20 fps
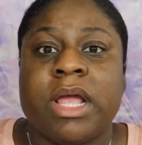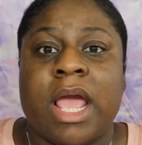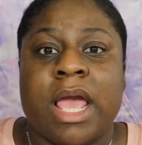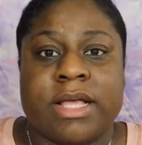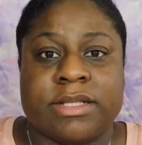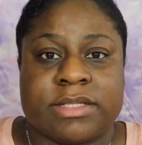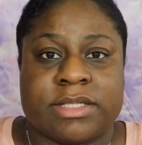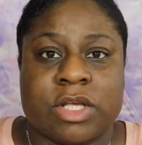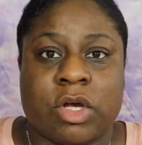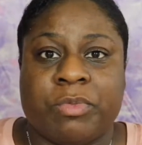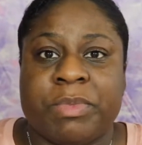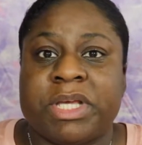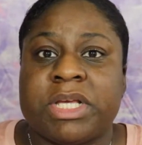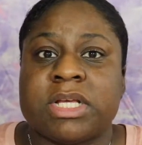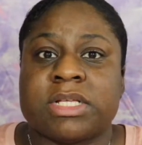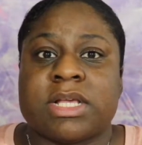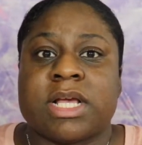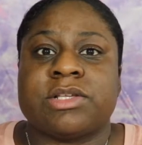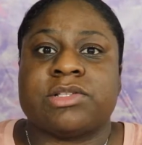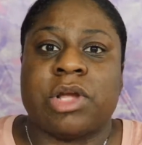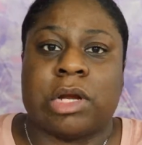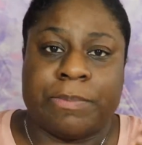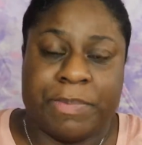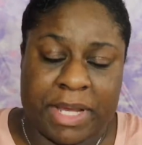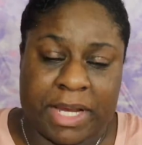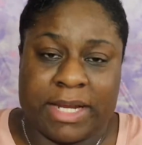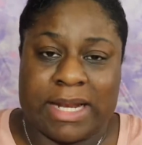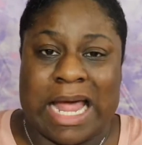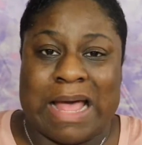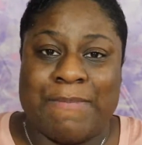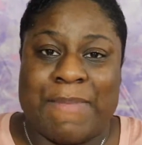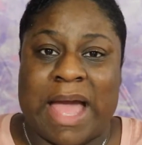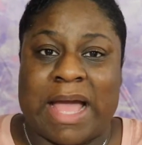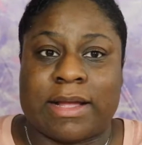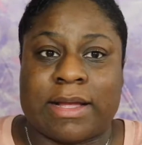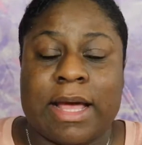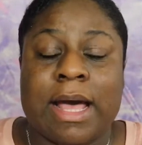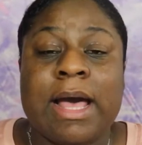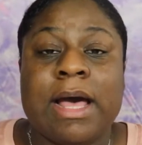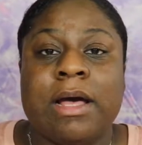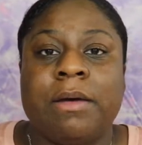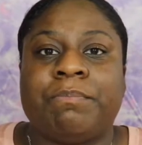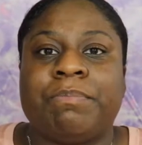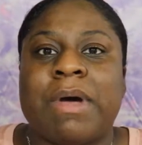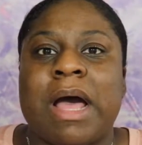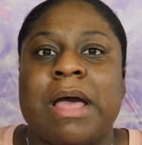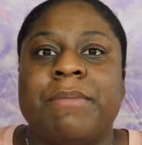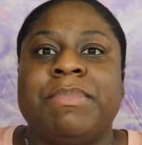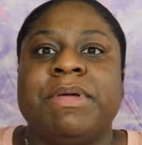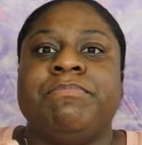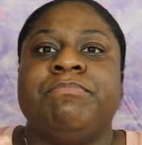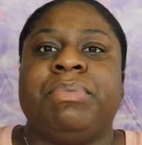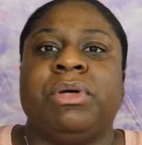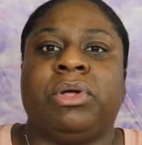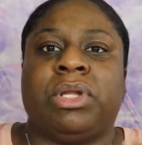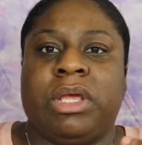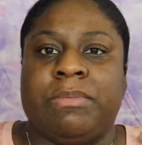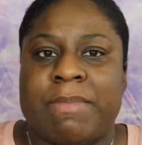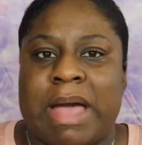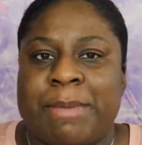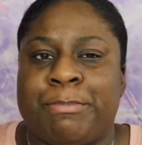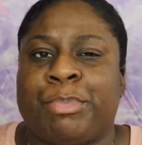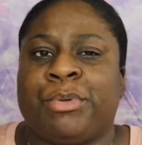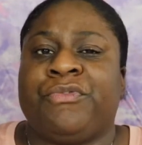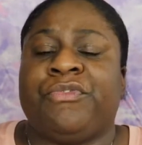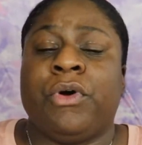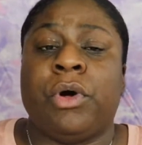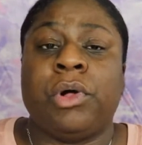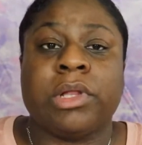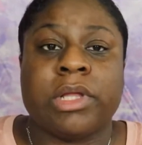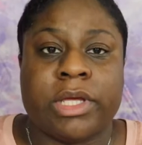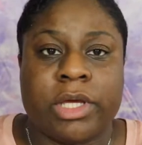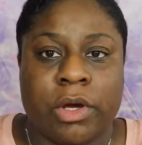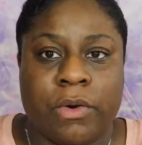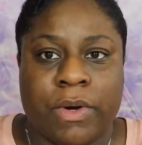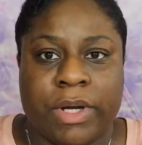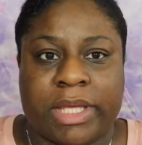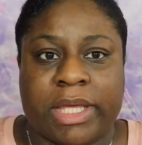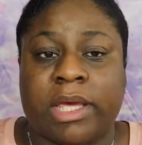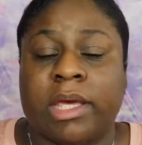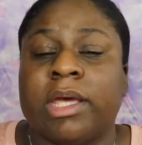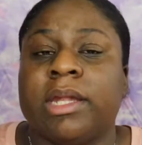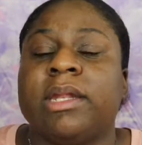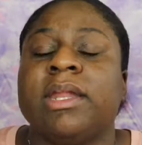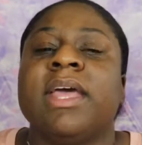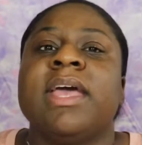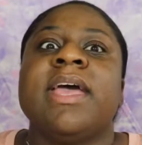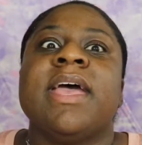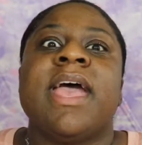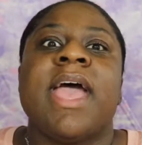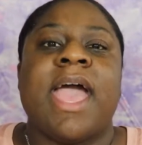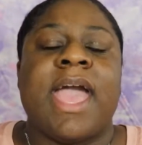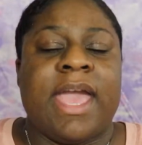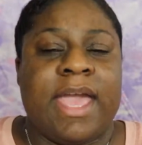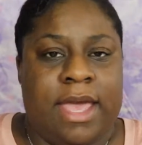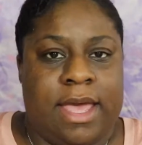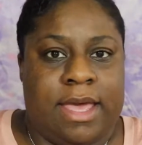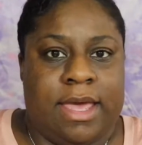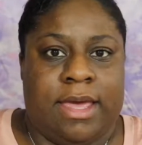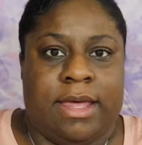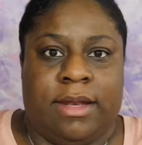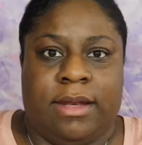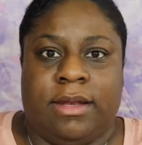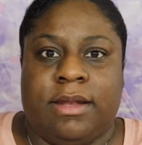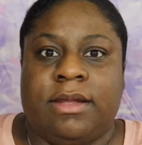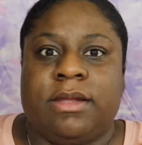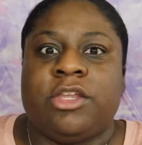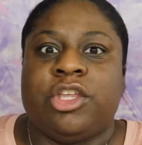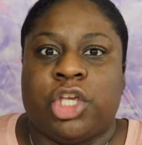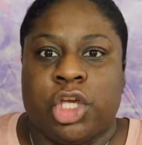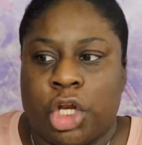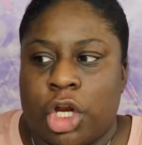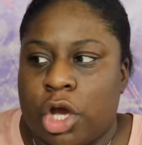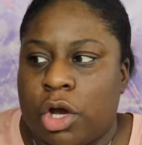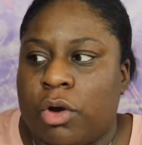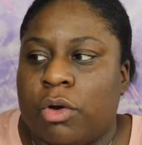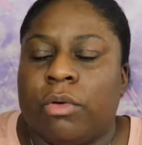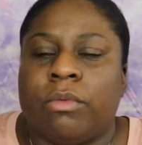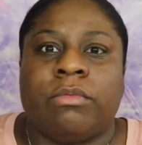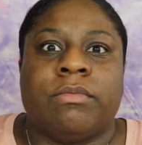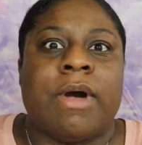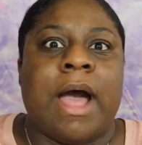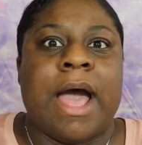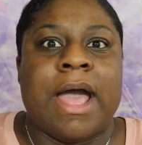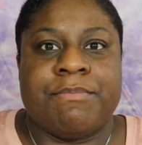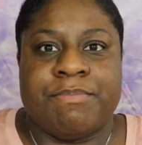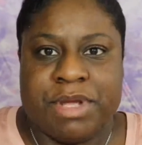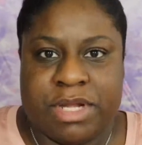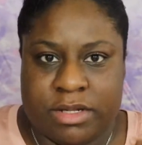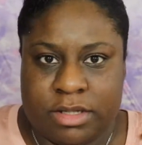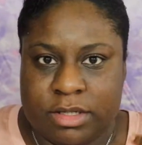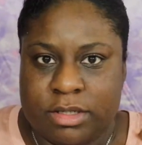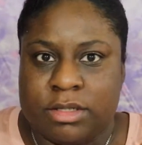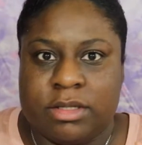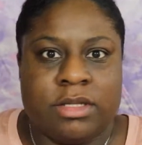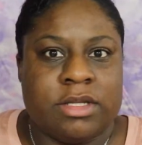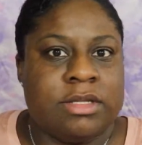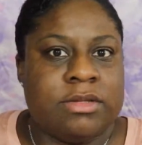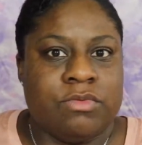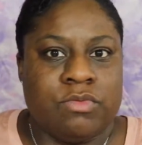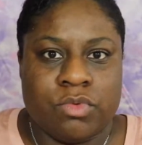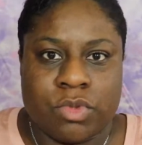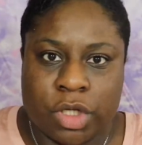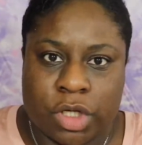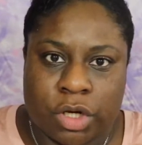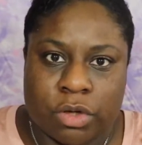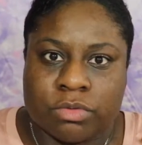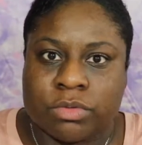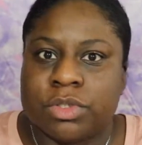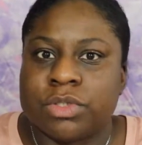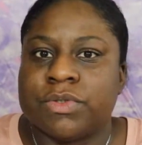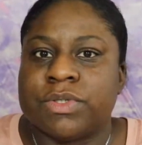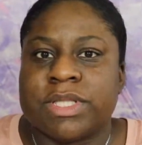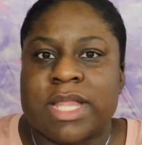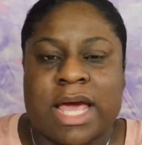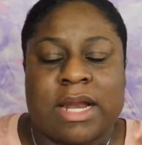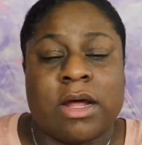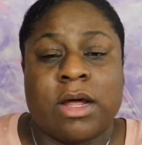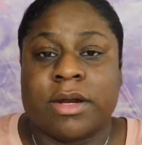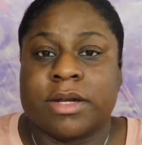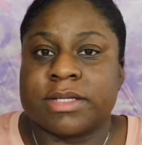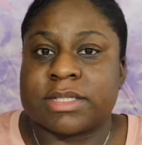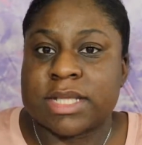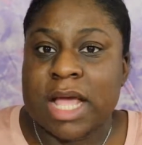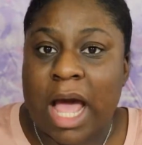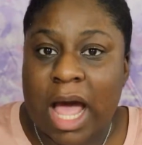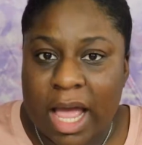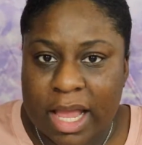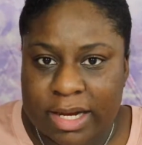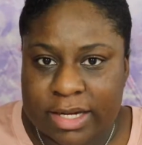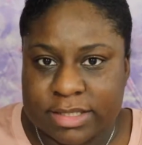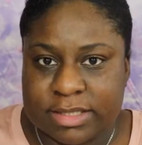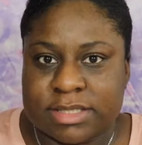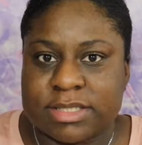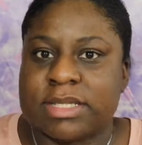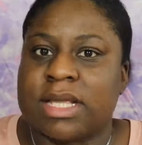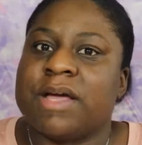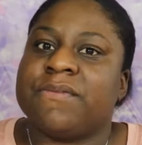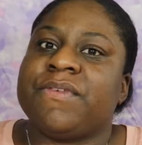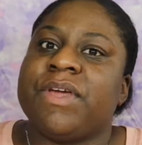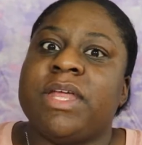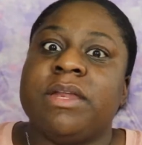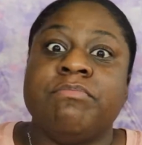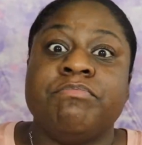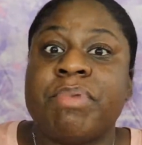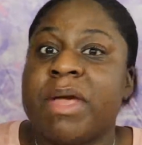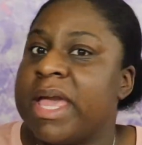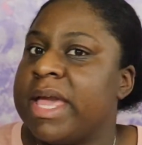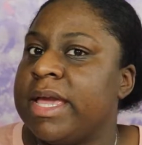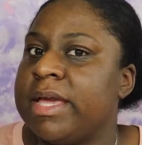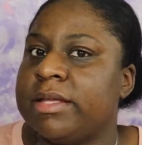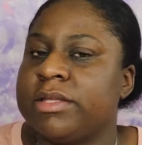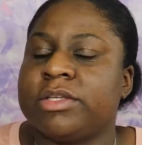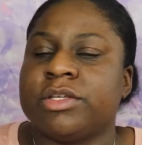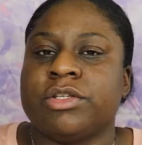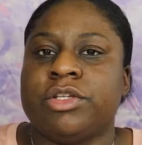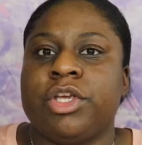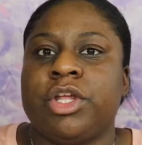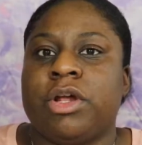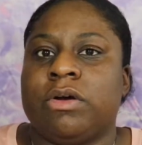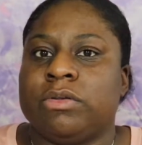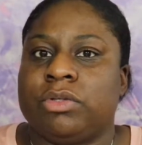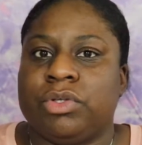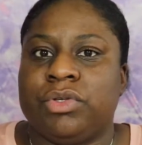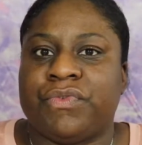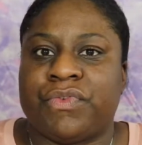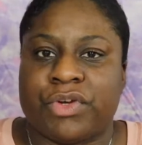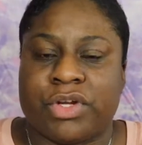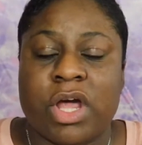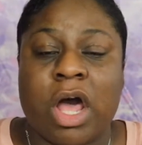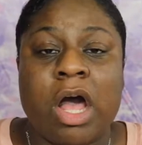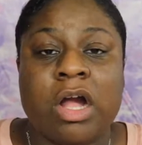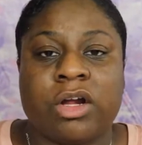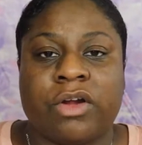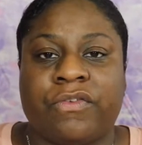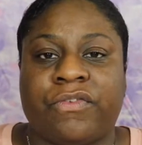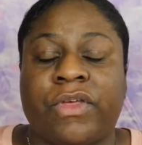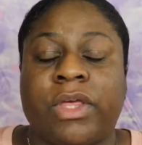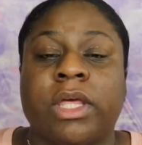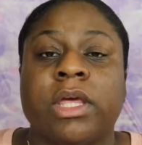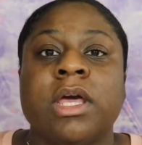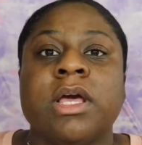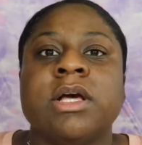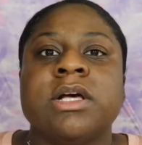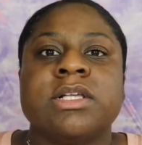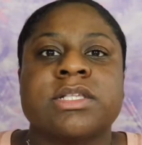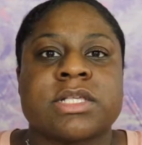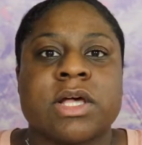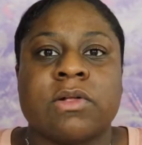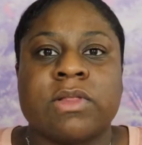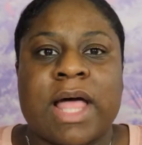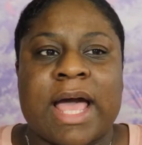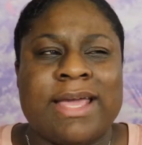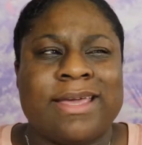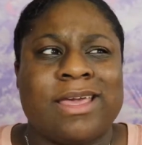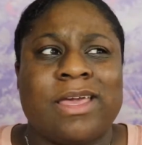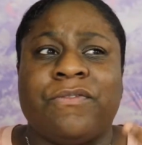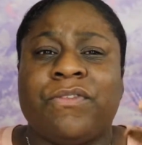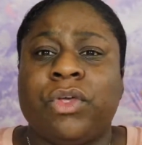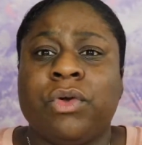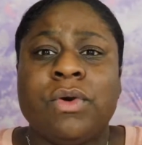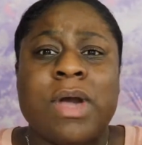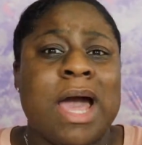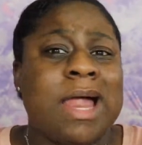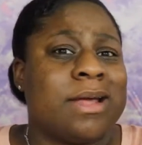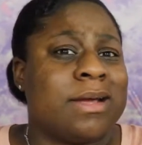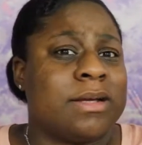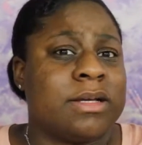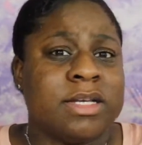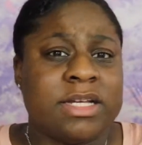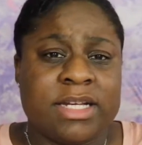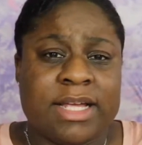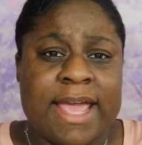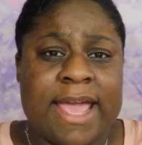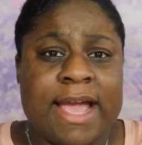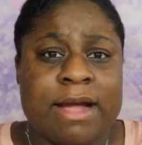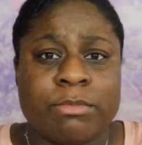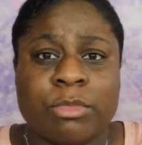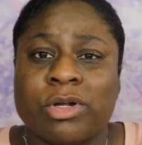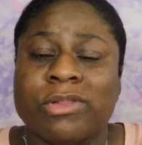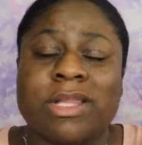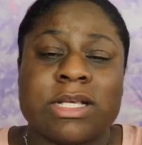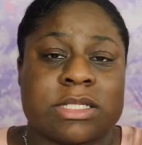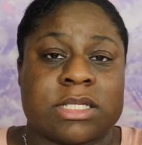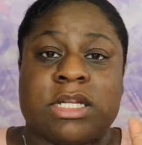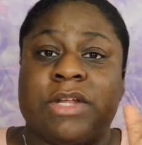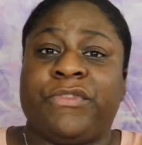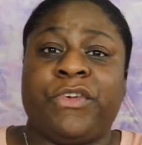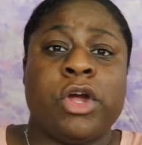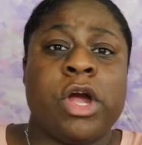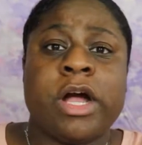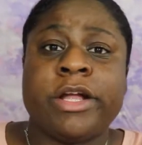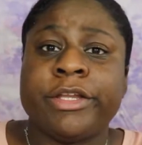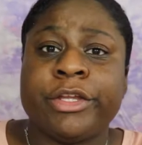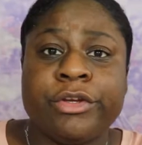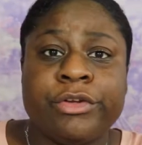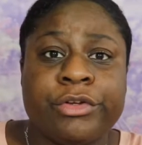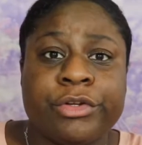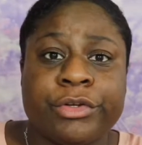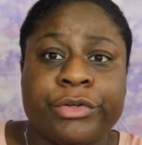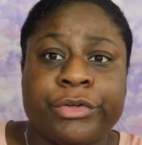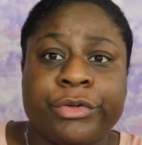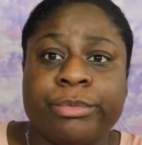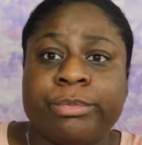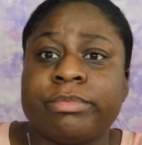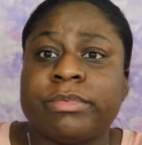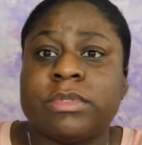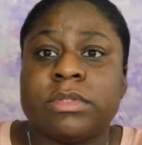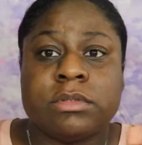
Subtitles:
And so because I started picking that back up, I've been building my portfolio again, and you know, I've been, you know, doing that on the side and stuff, getting paid to, you know, do photography. So like, if you got a good camera, listen, if you're on YouTube